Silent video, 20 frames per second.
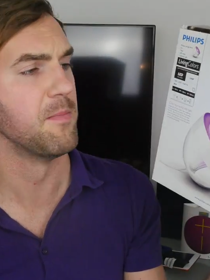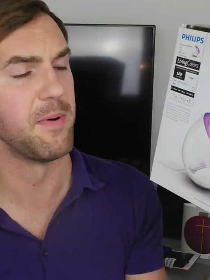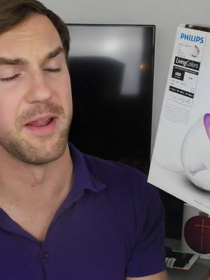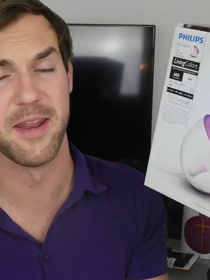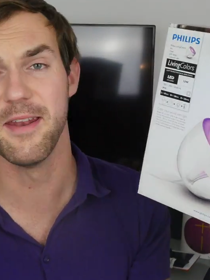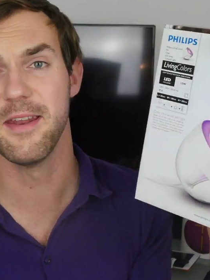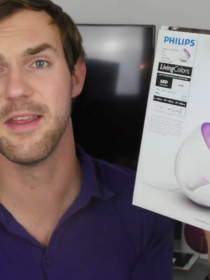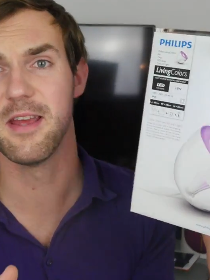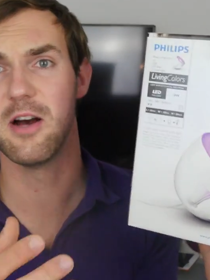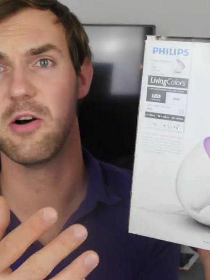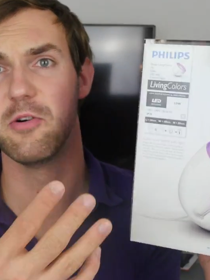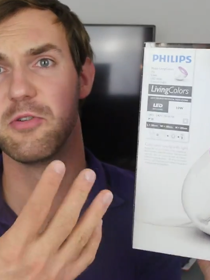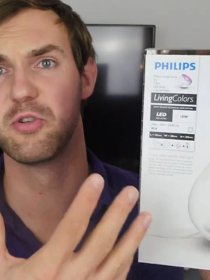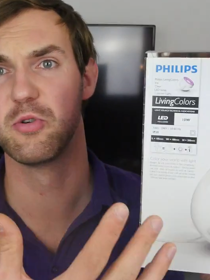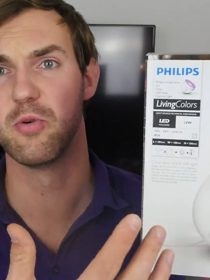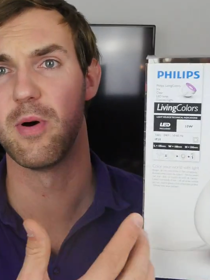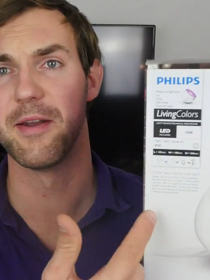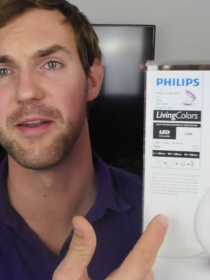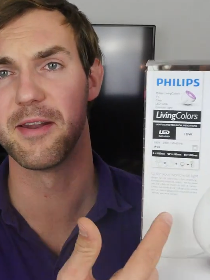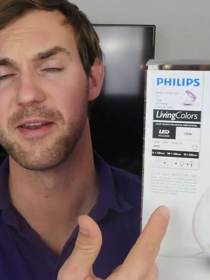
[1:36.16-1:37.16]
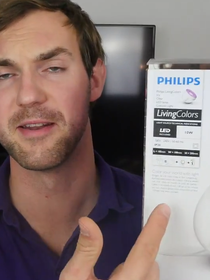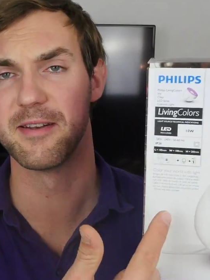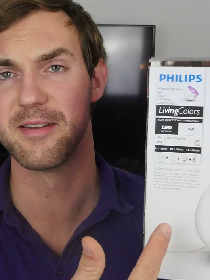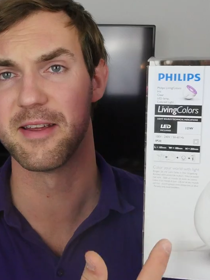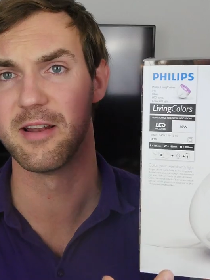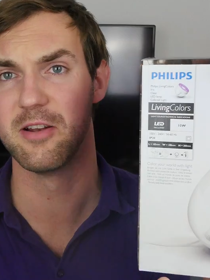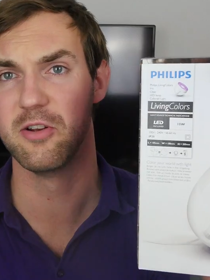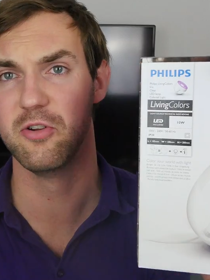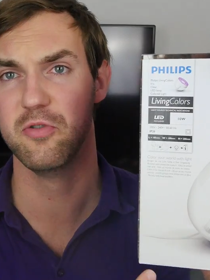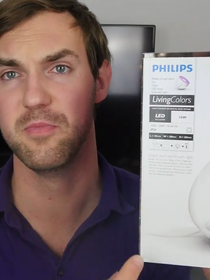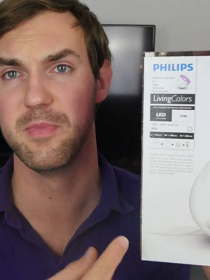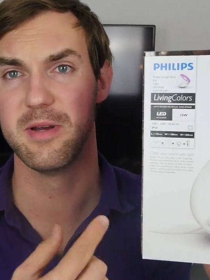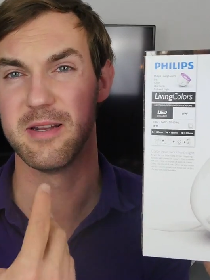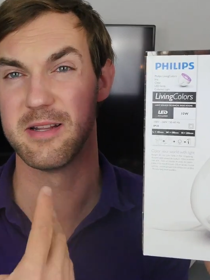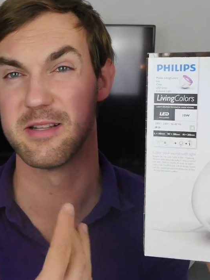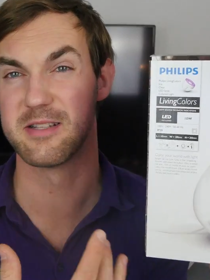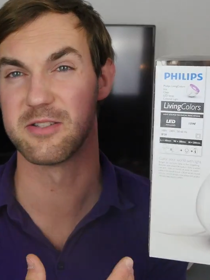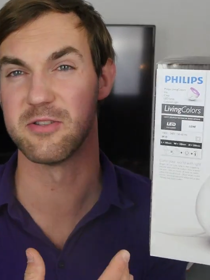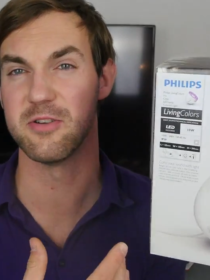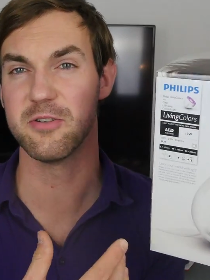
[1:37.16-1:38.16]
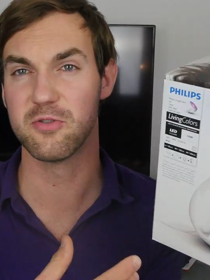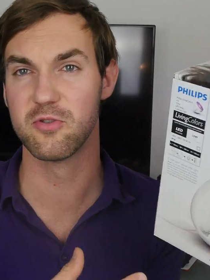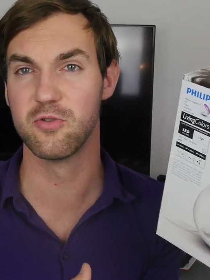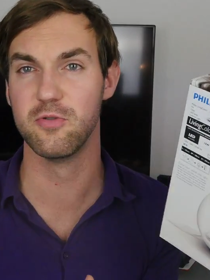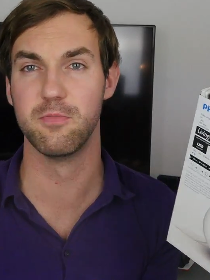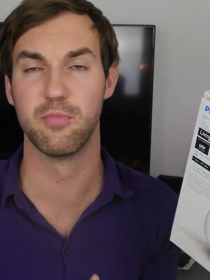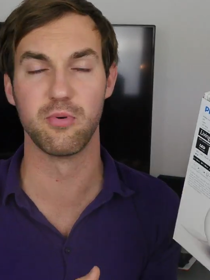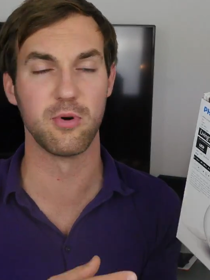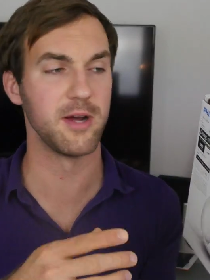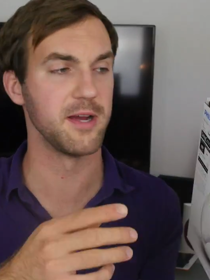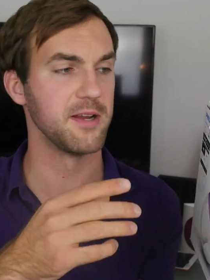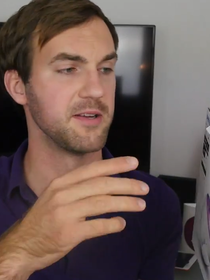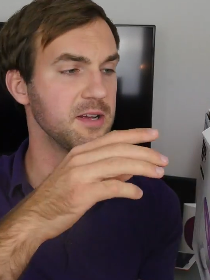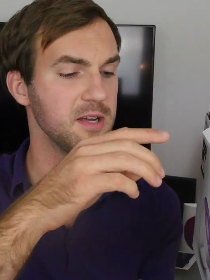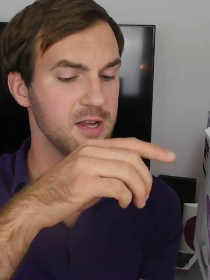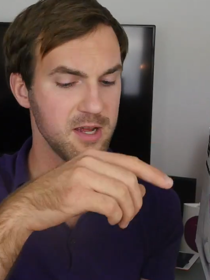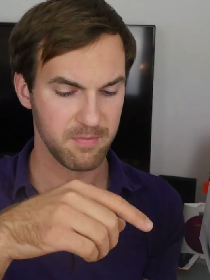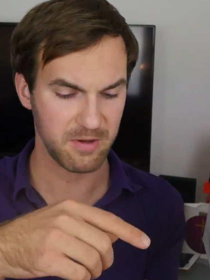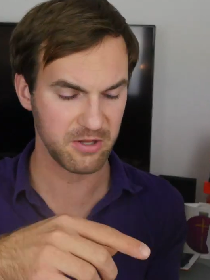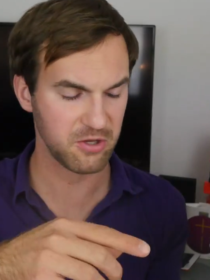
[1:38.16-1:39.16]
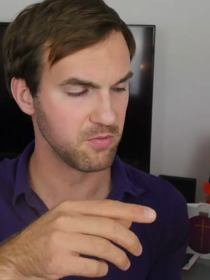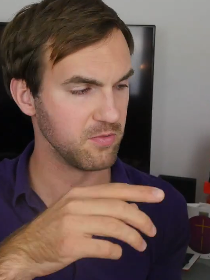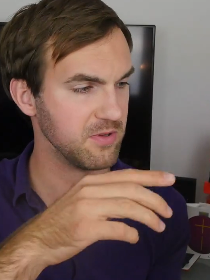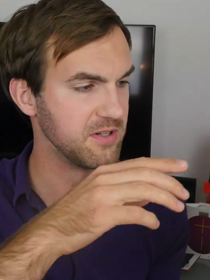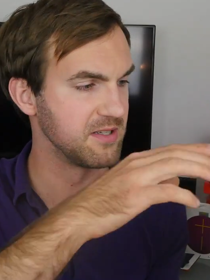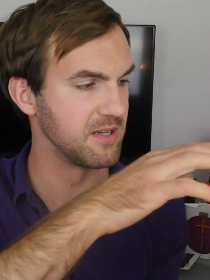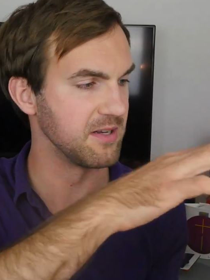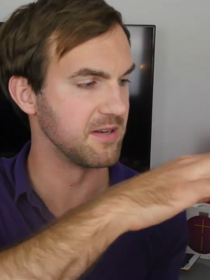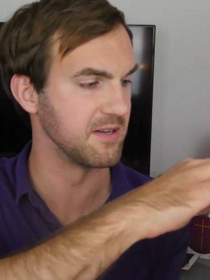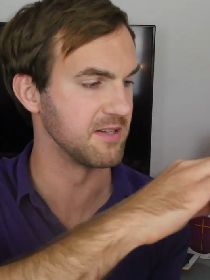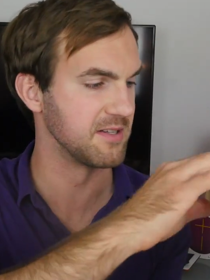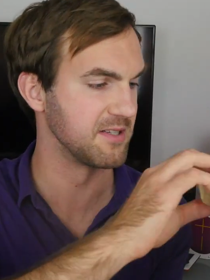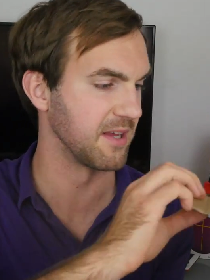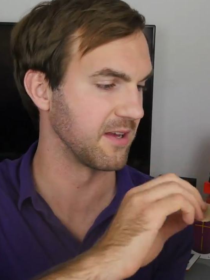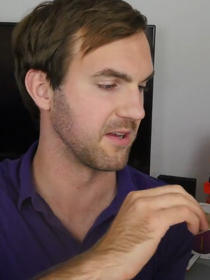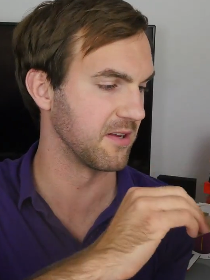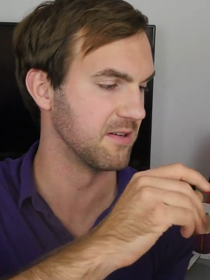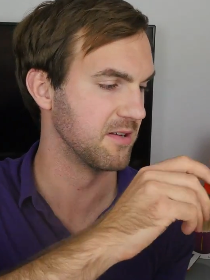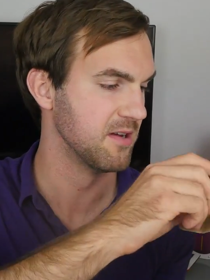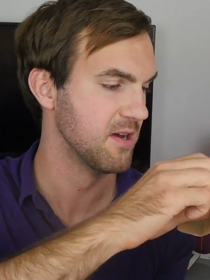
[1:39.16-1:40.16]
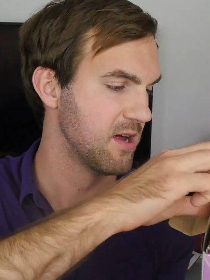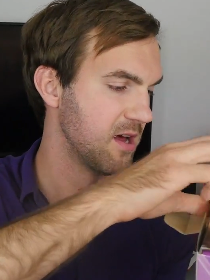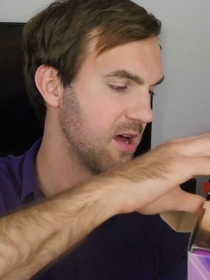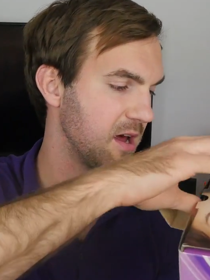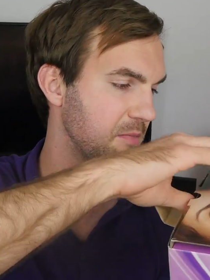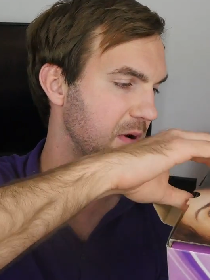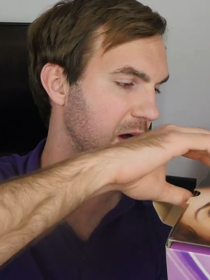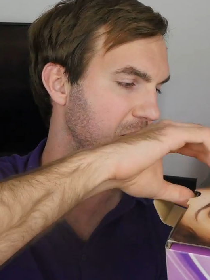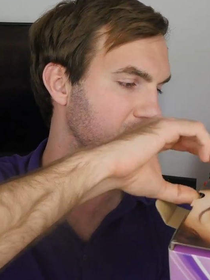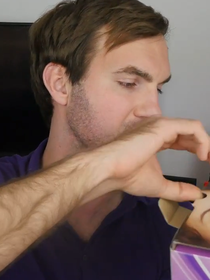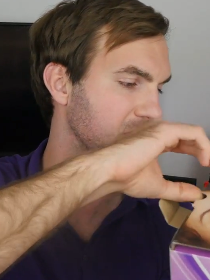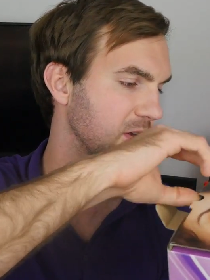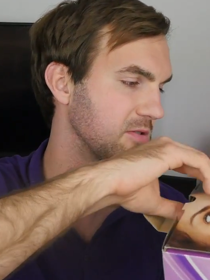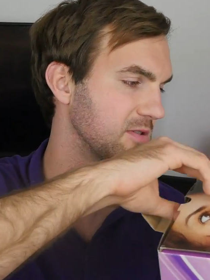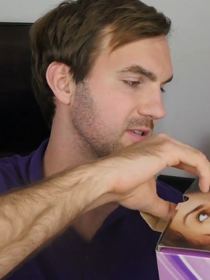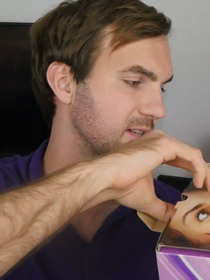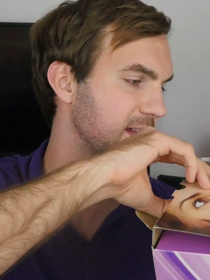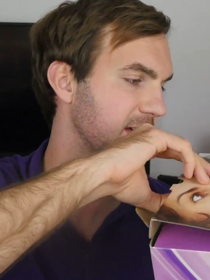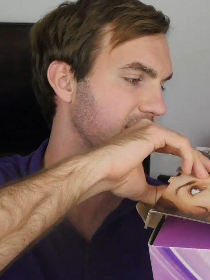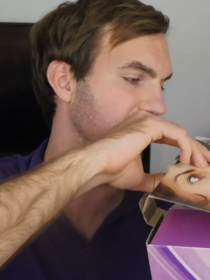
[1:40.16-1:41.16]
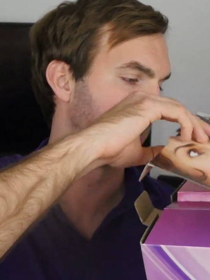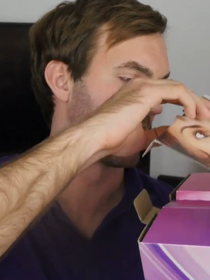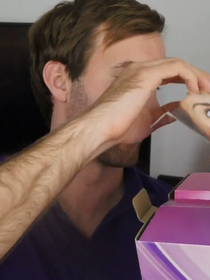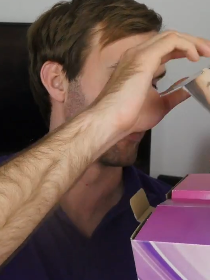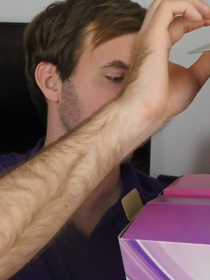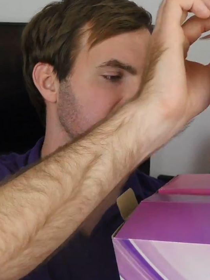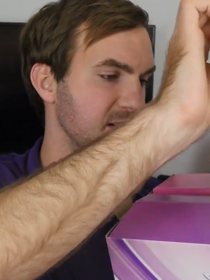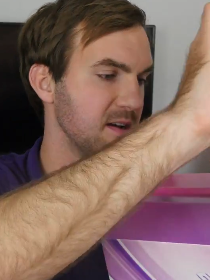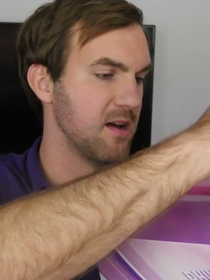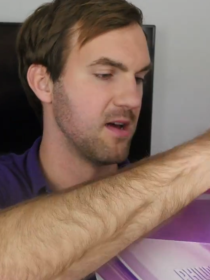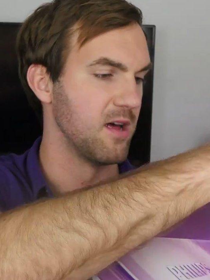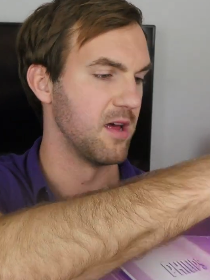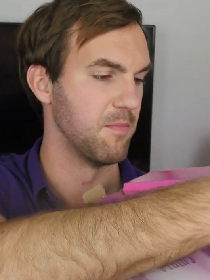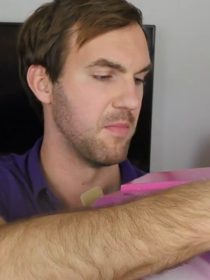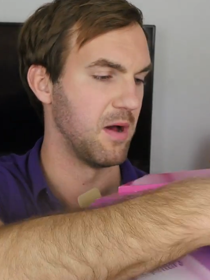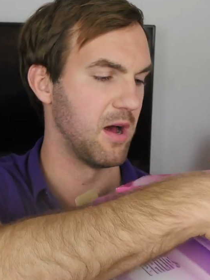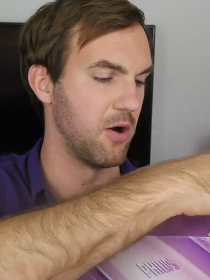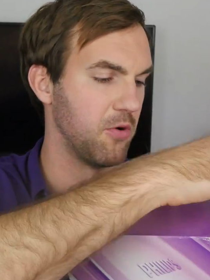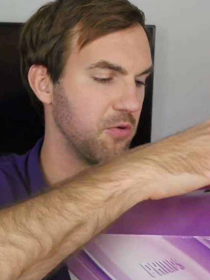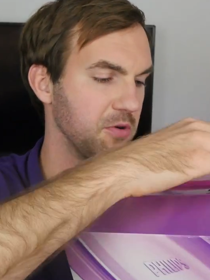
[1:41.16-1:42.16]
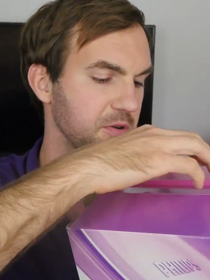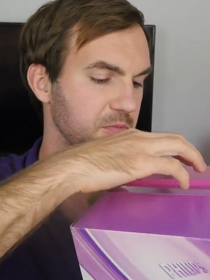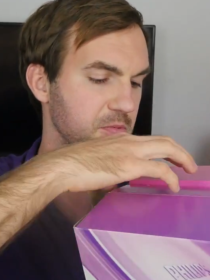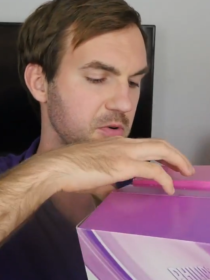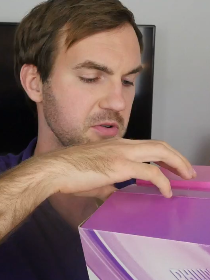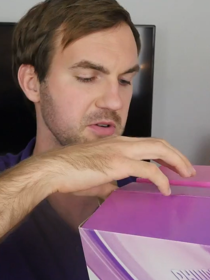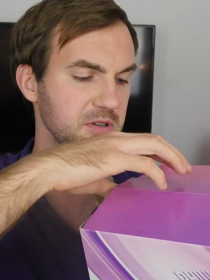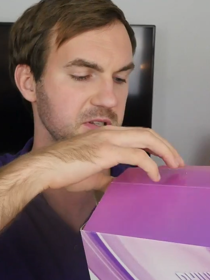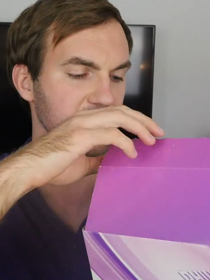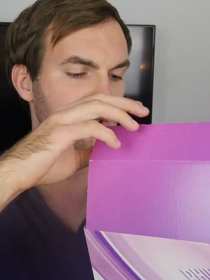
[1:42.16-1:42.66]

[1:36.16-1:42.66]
But anyhow, 210 lumen, it's not too bright, but you will see in a second how it looks like and how it works.